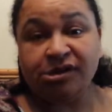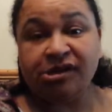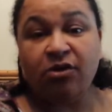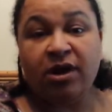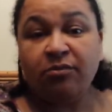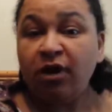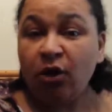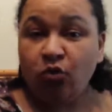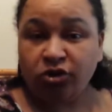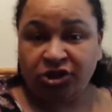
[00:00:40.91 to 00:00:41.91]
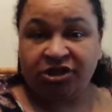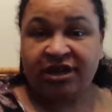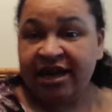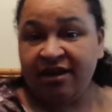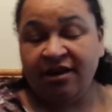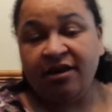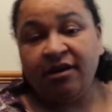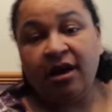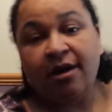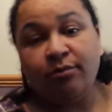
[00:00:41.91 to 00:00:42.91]
So in my wash day
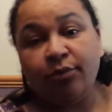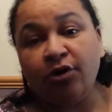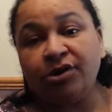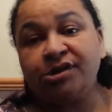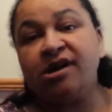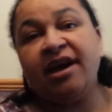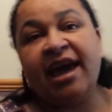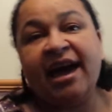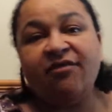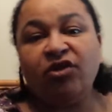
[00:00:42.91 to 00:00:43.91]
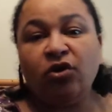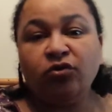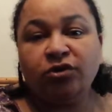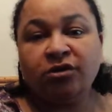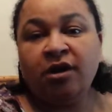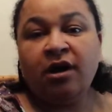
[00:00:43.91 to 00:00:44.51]
box, I have an old